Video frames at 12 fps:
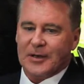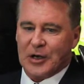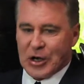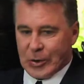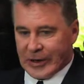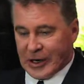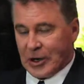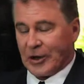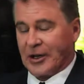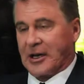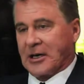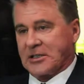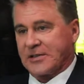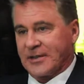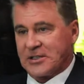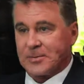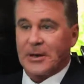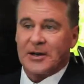Noting all the years
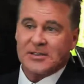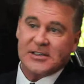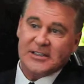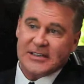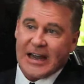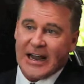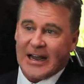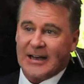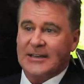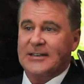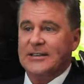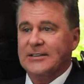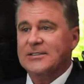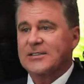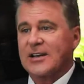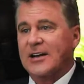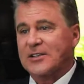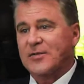of experience he's had,
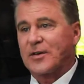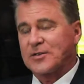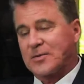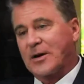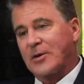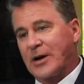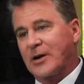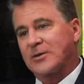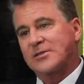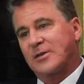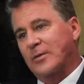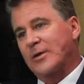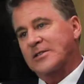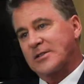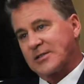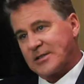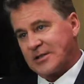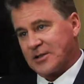it's not his first rodeo, so it
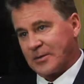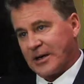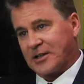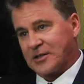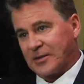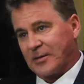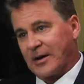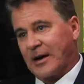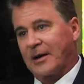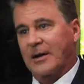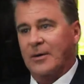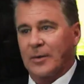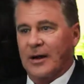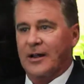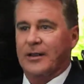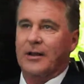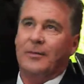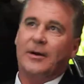wasn't a situation where I
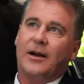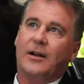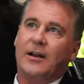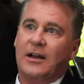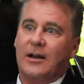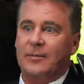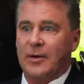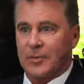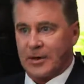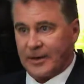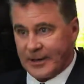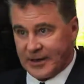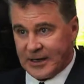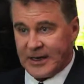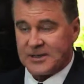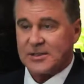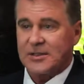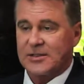went in and thought, well, I got to be worried about the
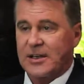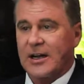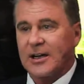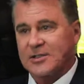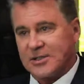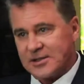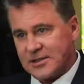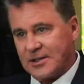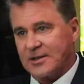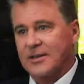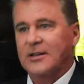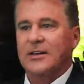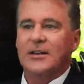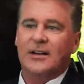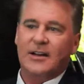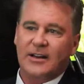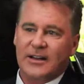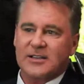anesthesiologist and
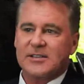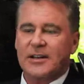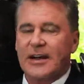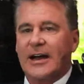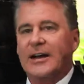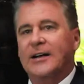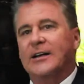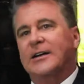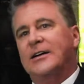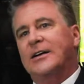this and that.